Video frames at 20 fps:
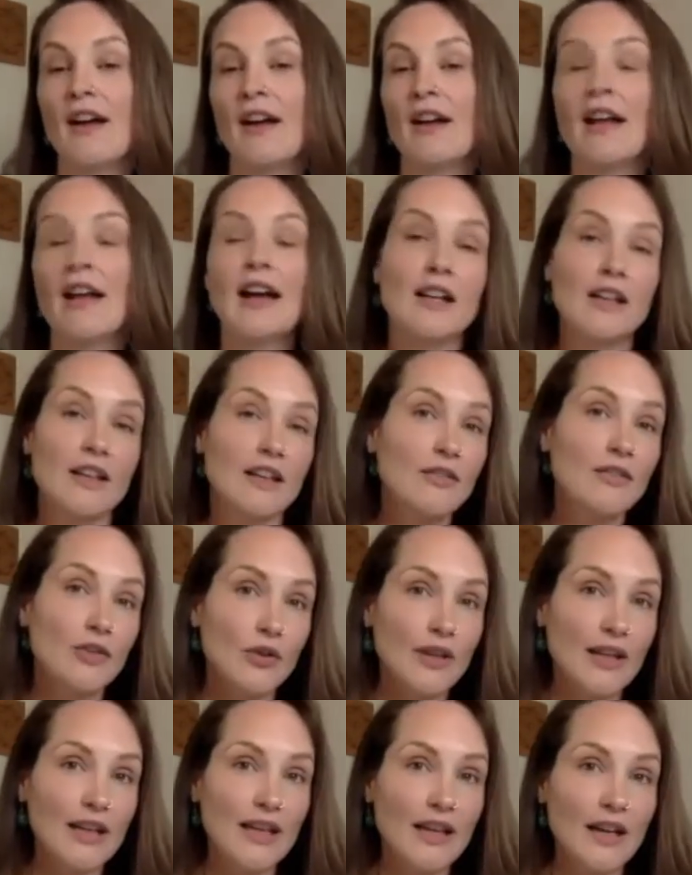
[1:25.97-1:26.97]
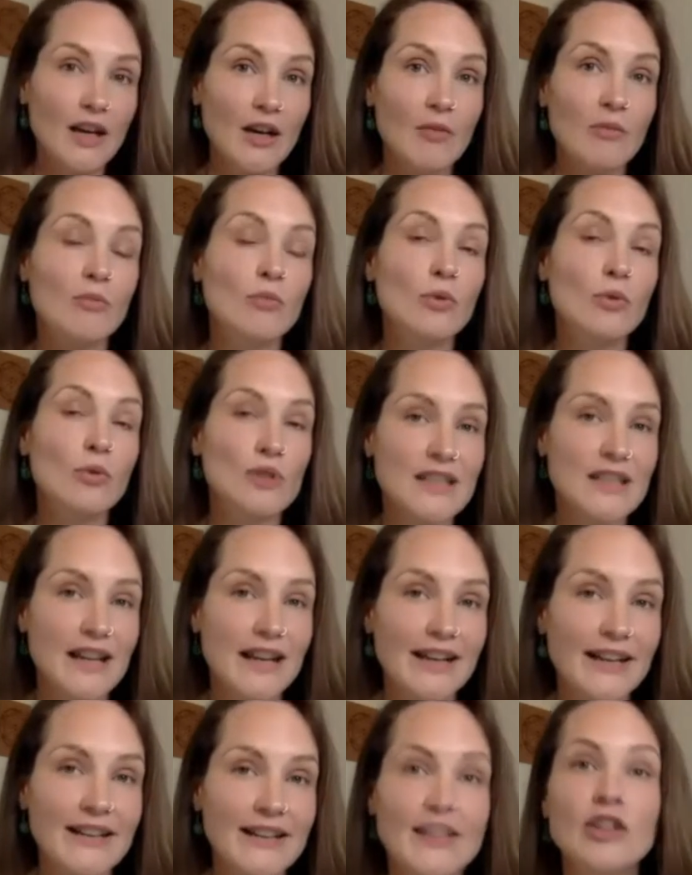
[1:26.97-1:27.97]
Like if you hear, most
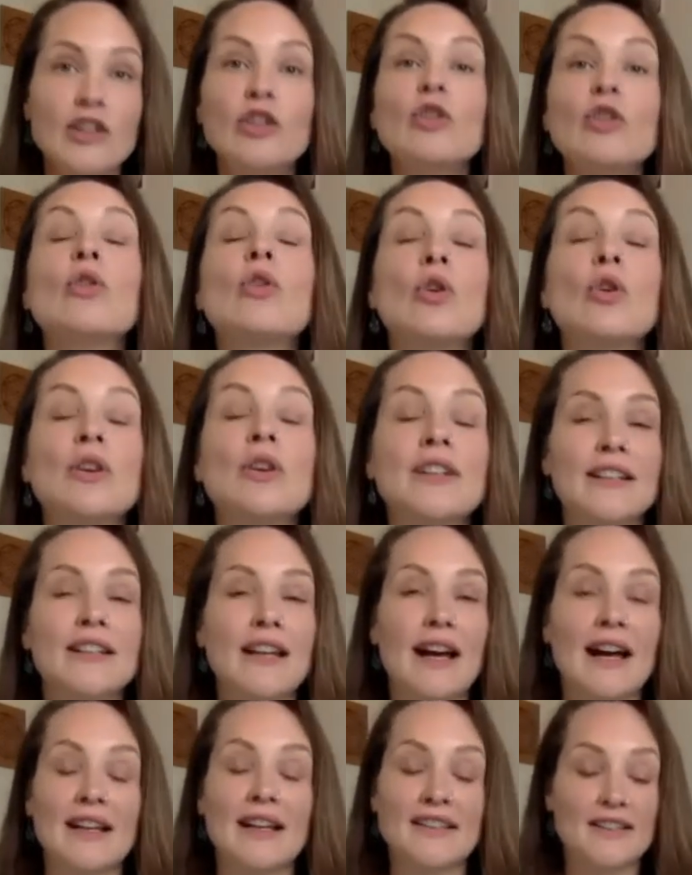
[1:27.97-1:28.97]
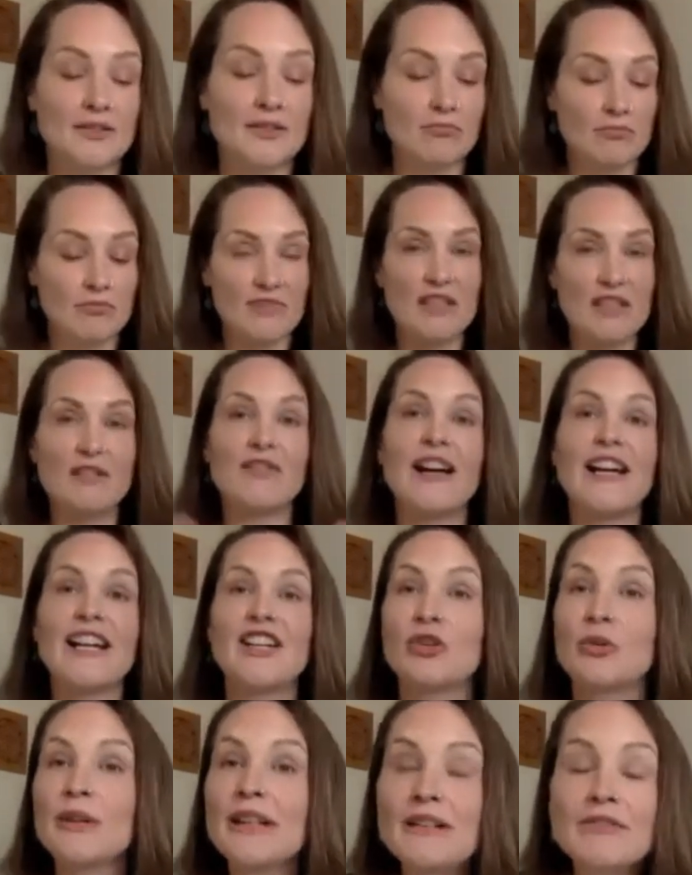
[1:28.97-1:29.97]
likely you code it as divine
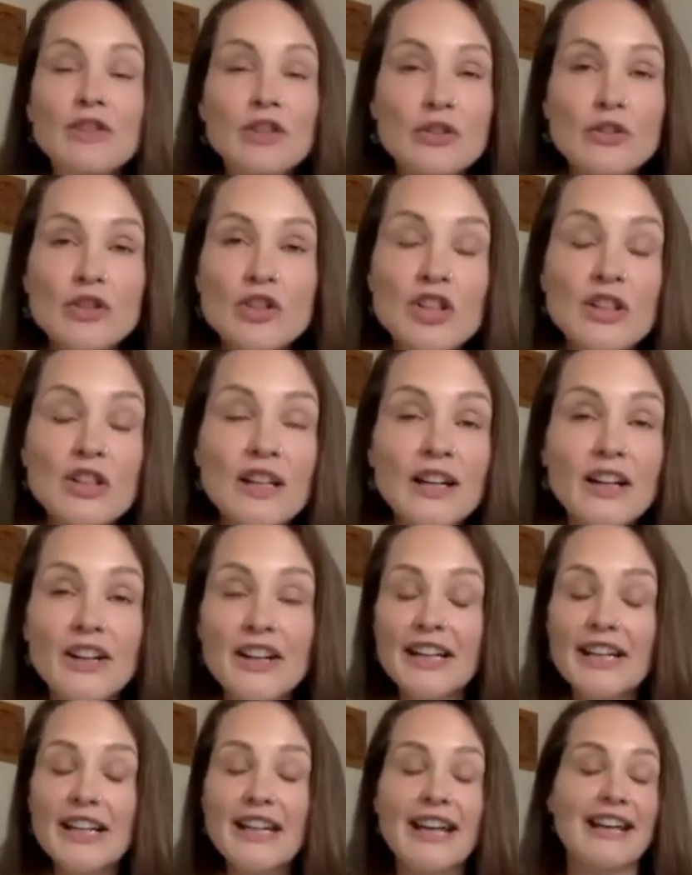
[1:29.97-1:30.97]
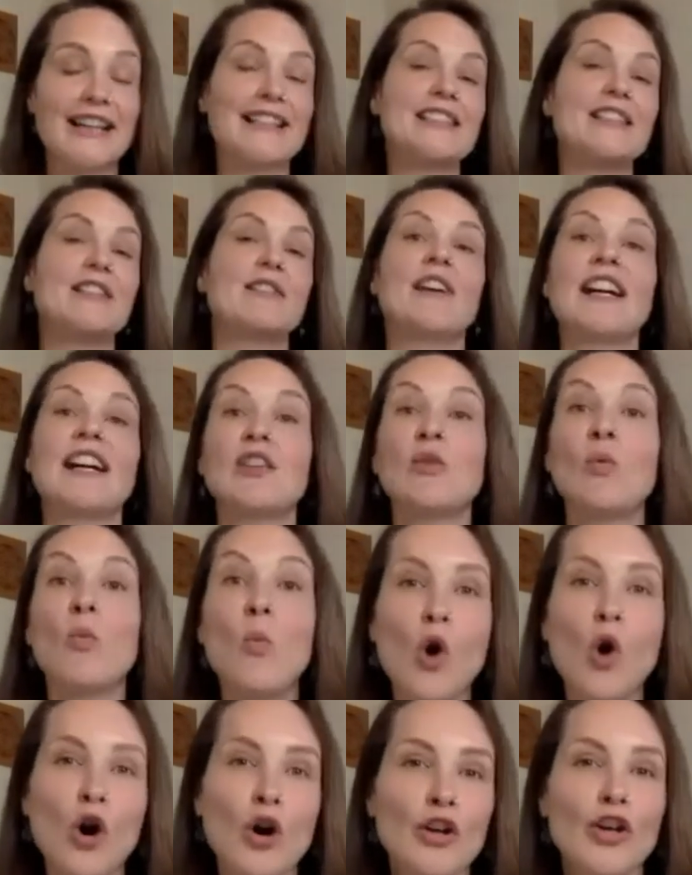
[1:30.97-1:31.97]
revolutionary and divine
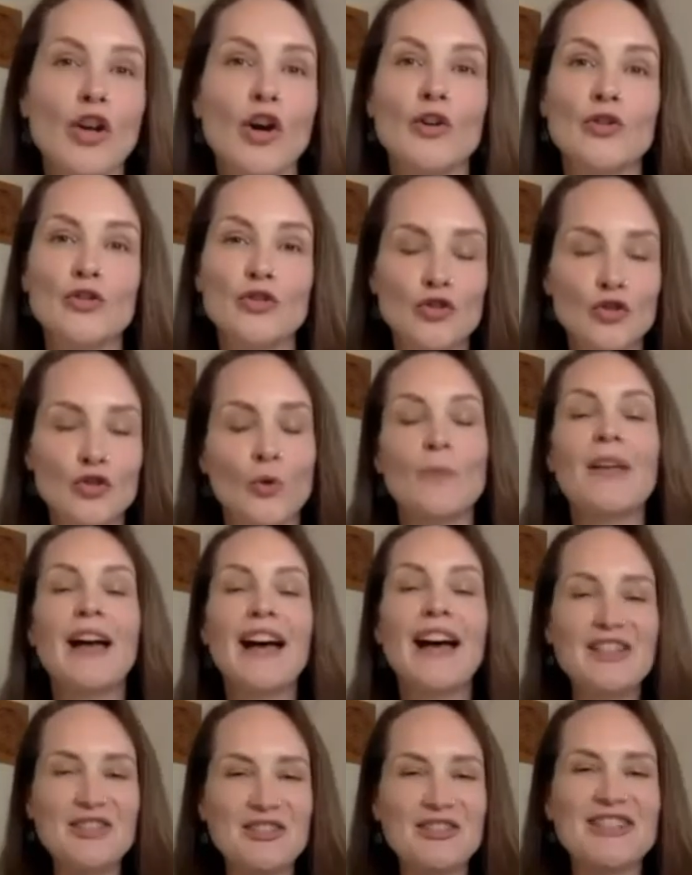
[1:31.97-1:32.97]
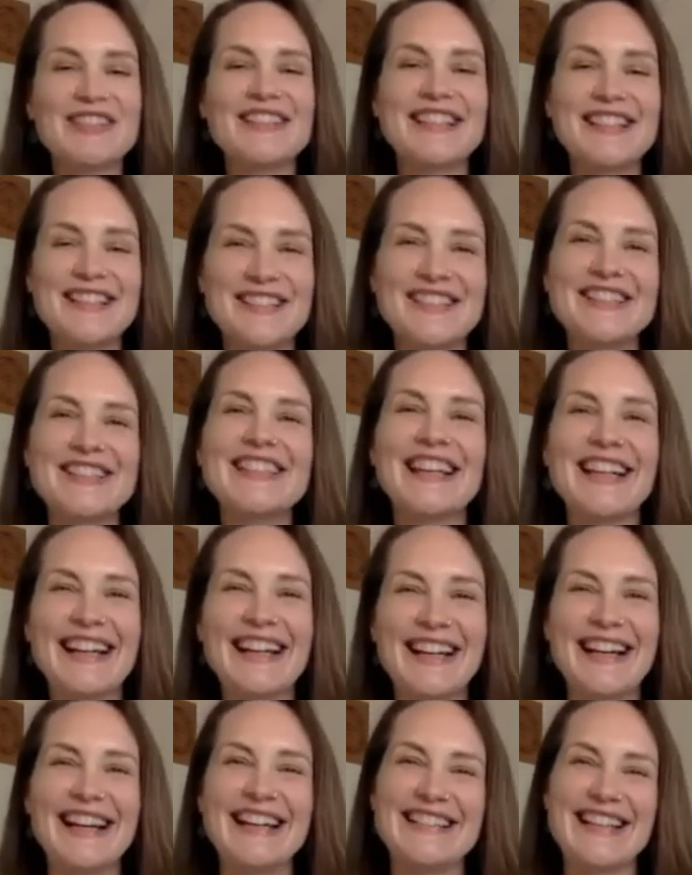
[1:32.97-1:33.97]
warrior. So I trust that you take
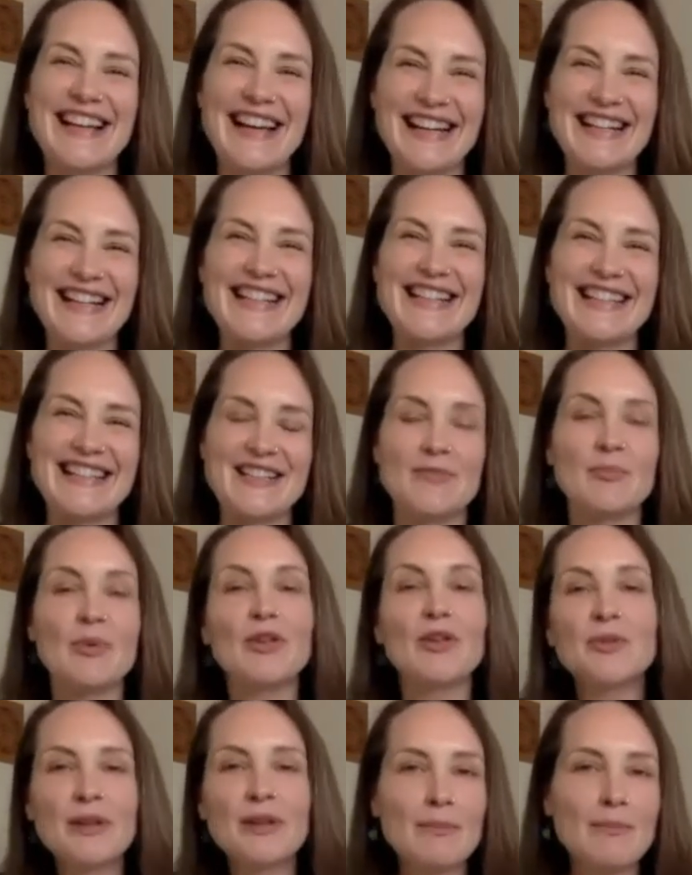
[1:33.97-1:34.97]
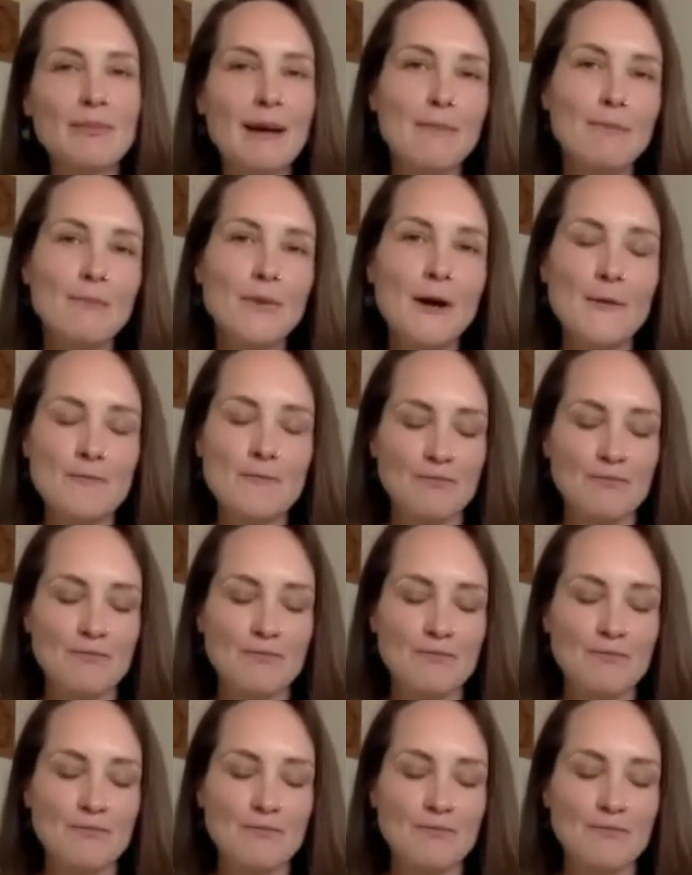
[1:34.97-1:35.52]
aligned actions, but remember